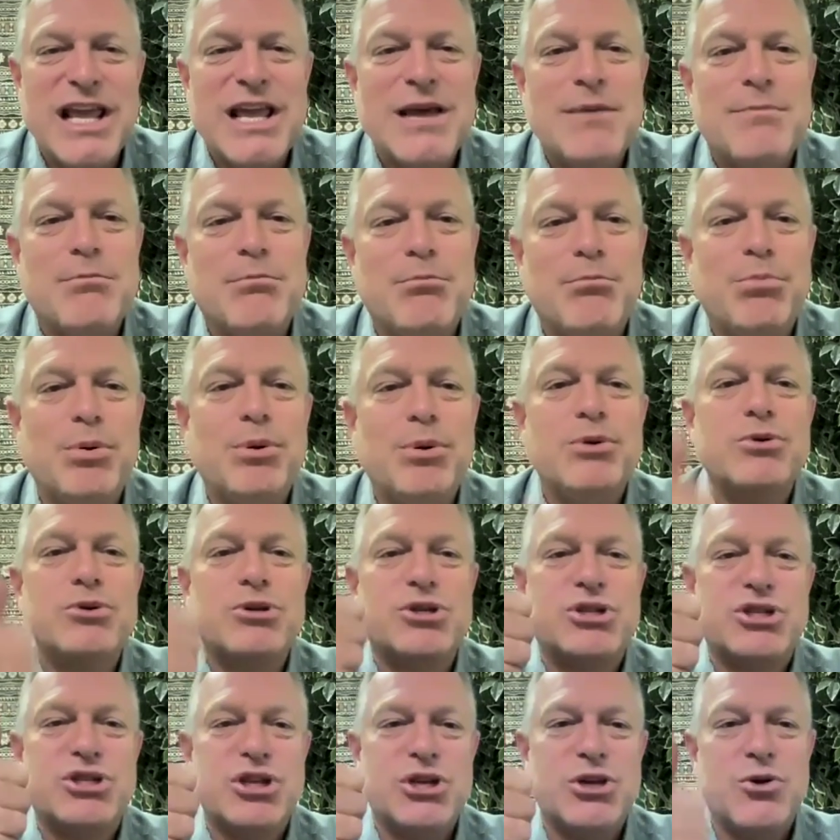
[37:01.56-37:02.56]
It
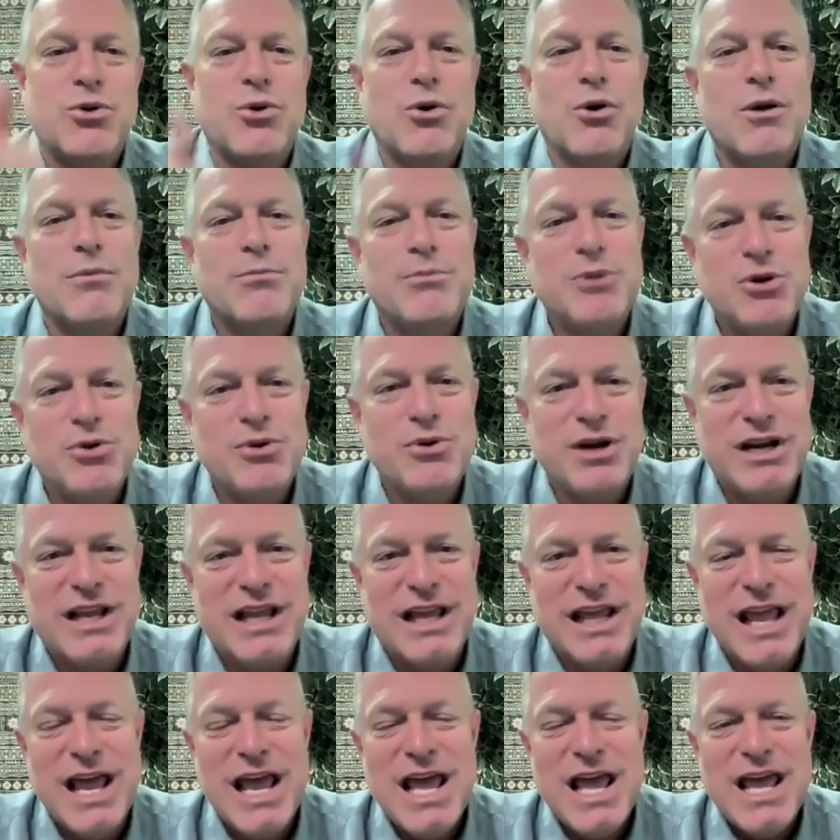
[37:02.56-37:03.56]
boosts your
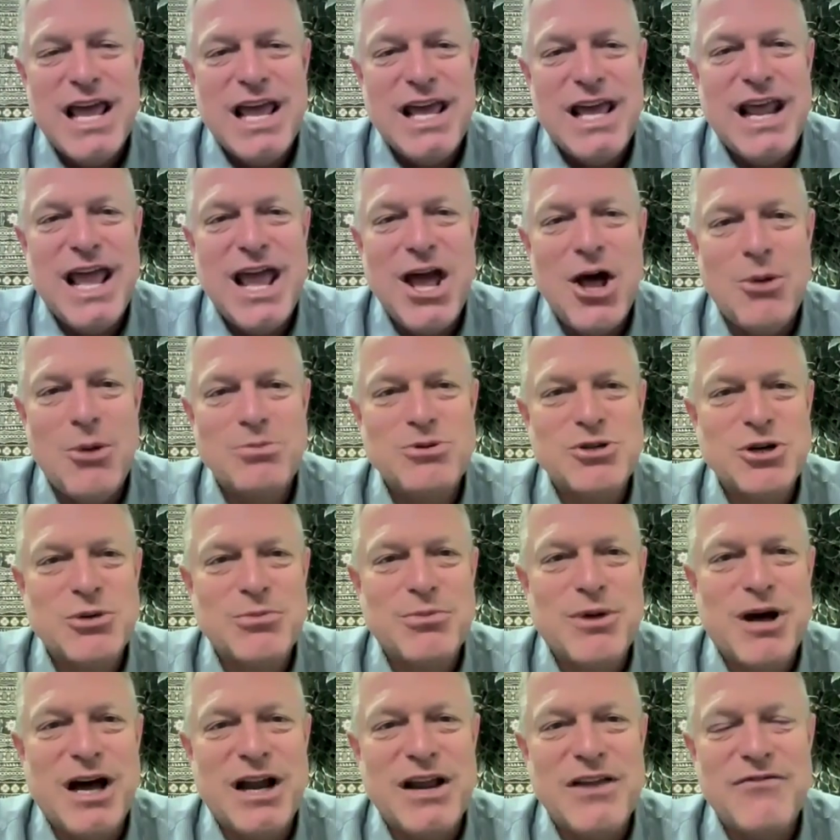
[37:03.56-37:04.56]
immunity. It helps your
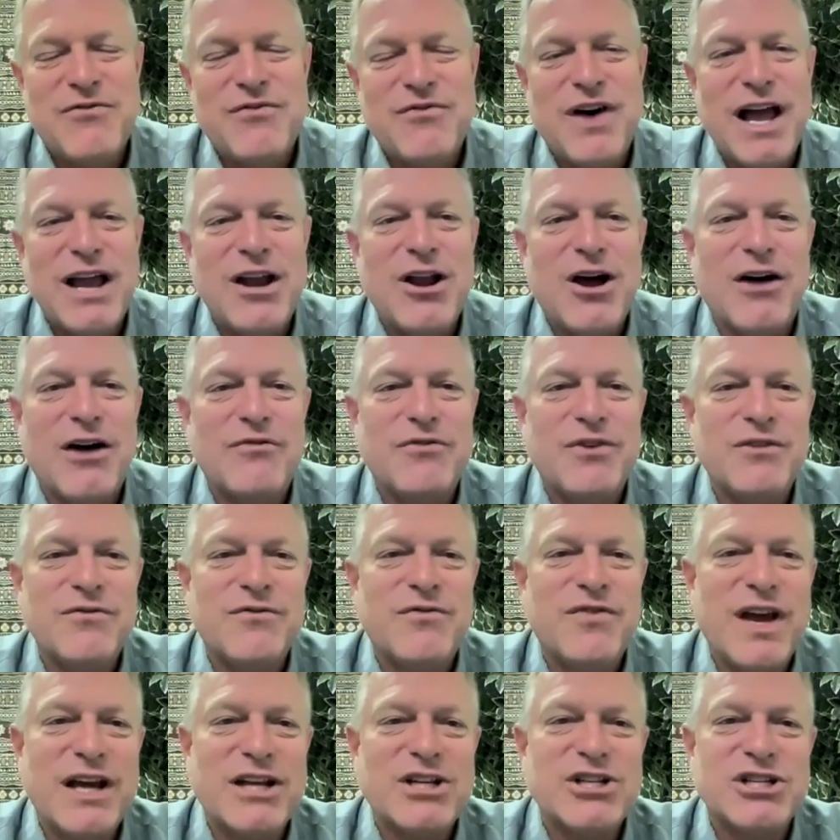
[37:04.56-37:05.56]
body fight off
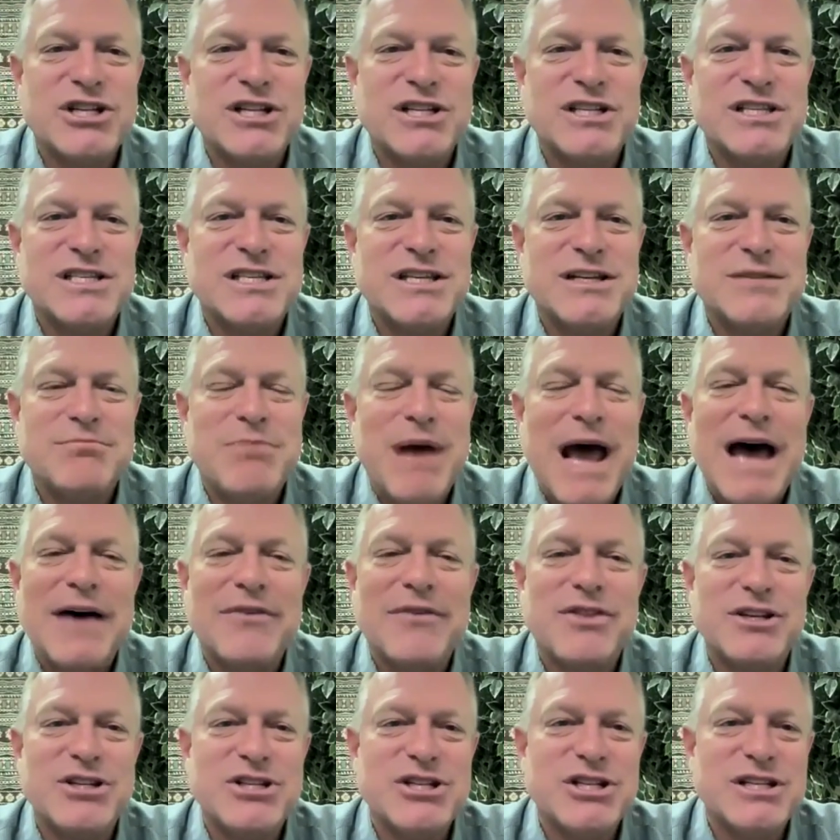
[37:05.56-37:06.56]
infections and
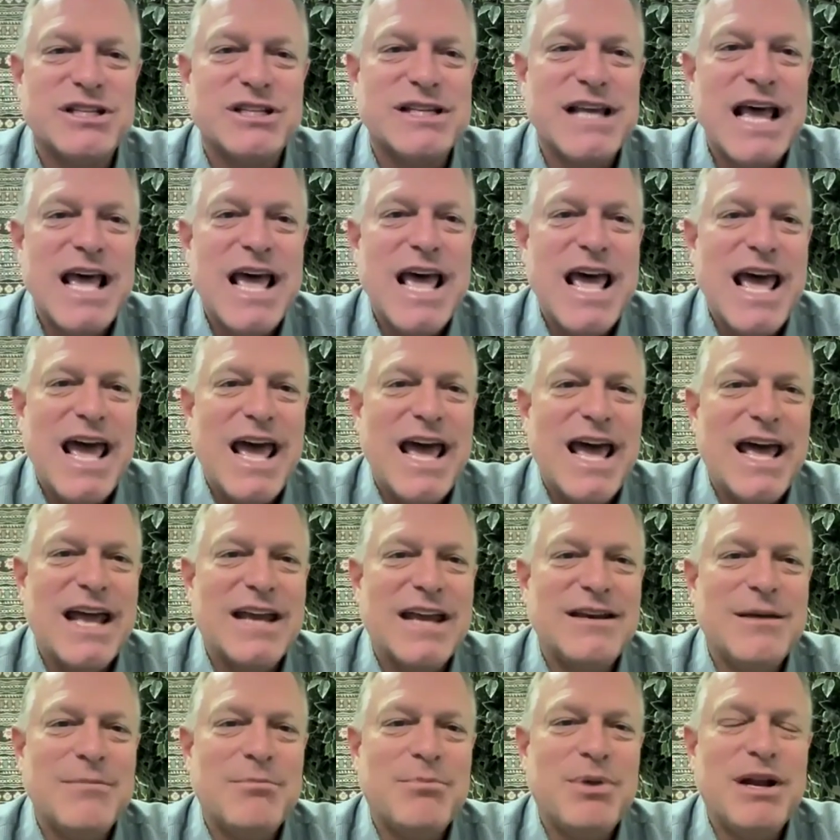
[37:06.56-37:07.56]
pathogens.
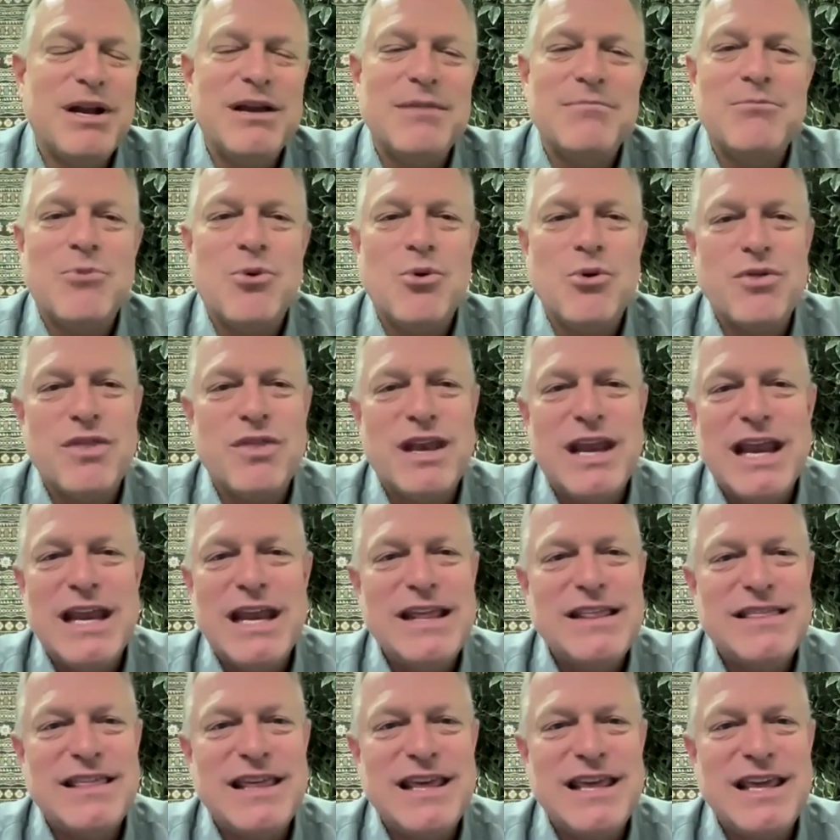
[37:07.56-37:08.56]
But more than
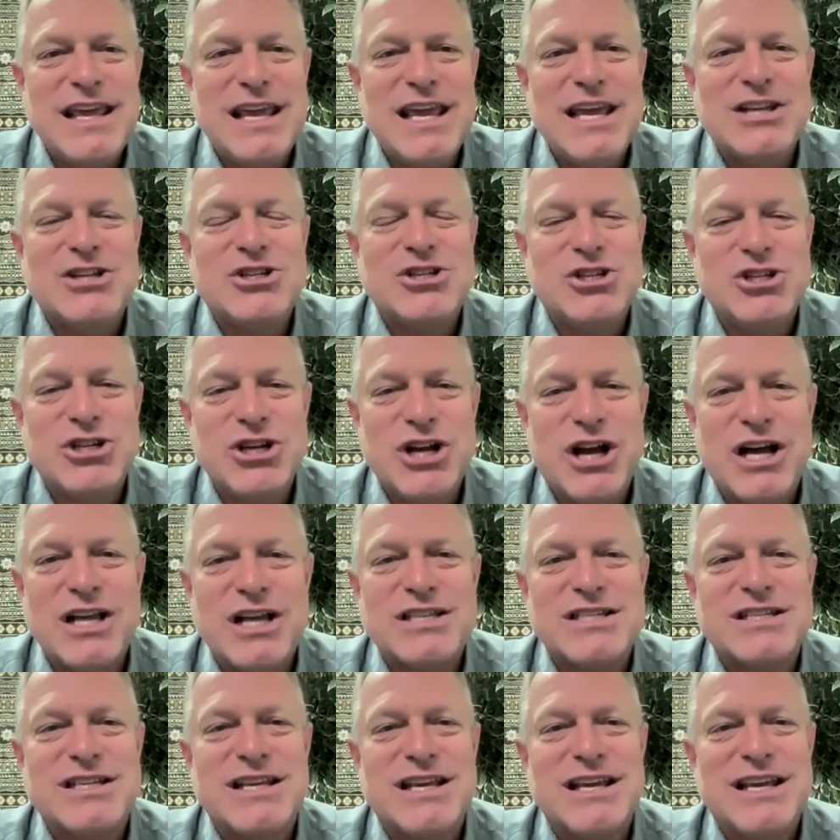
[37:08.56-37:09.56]
anything, it
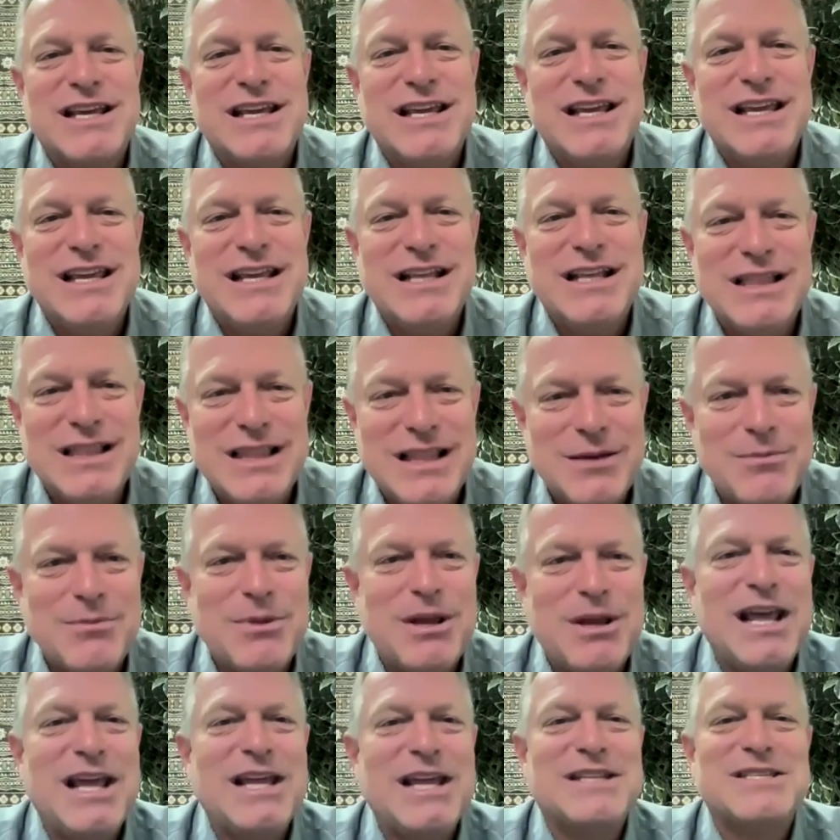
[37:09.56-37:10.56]
just
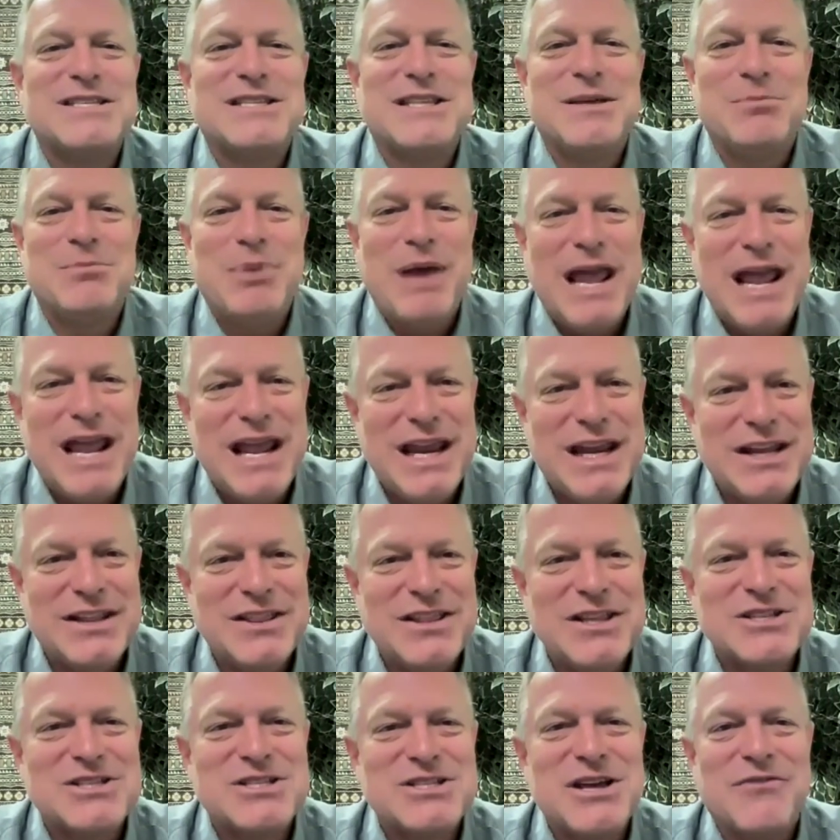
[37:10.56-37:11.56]
eliminates the pain and
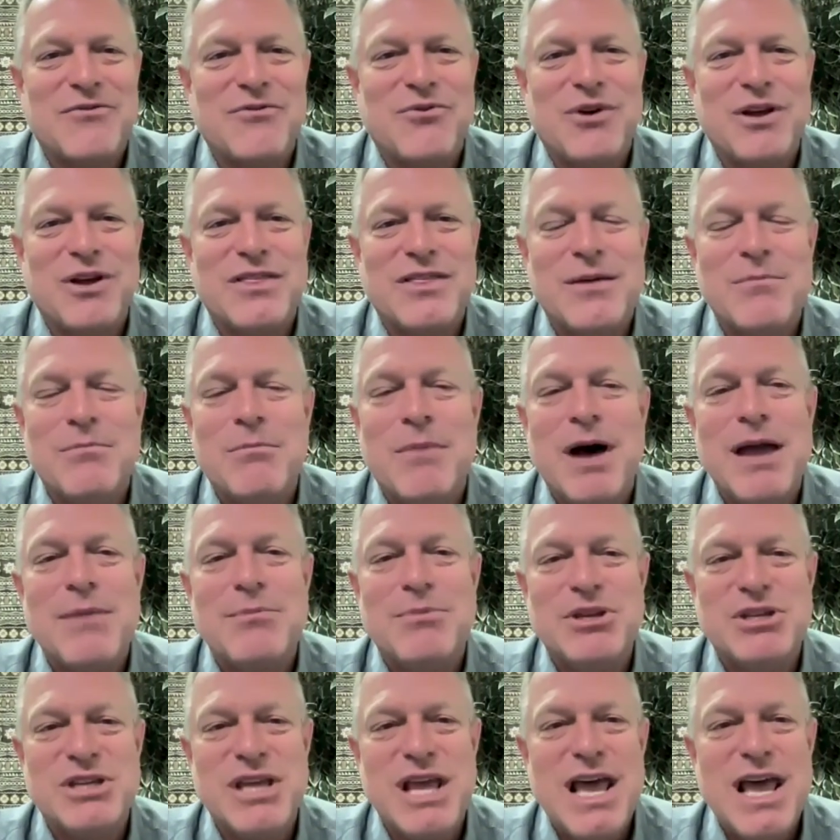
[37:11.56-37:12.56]
the suffering
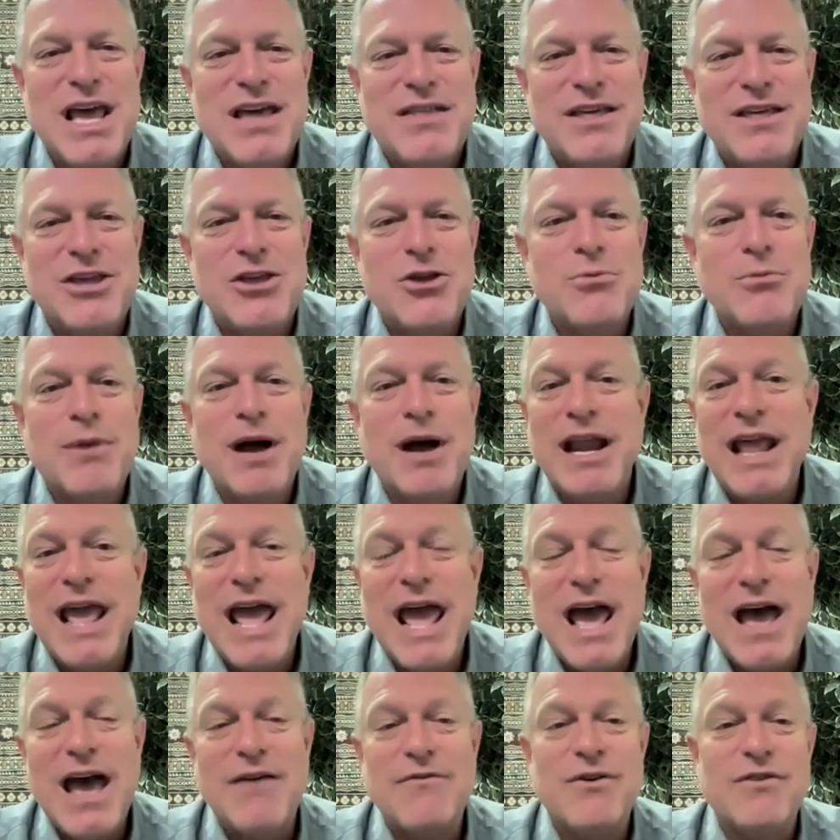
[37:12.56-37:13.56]
that you might
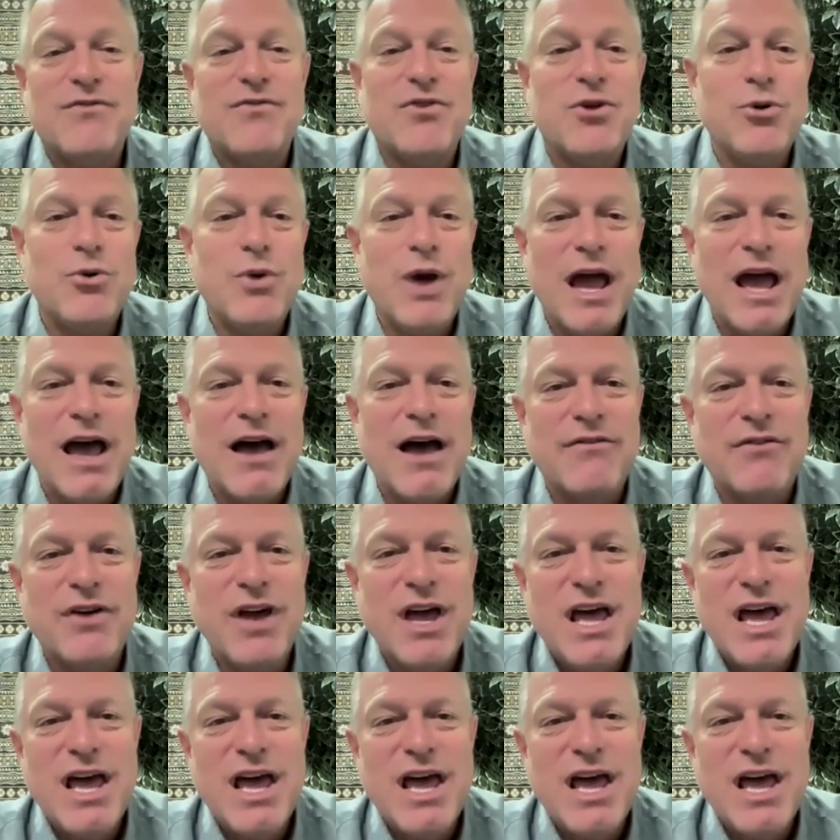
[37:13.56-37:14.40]
have if you have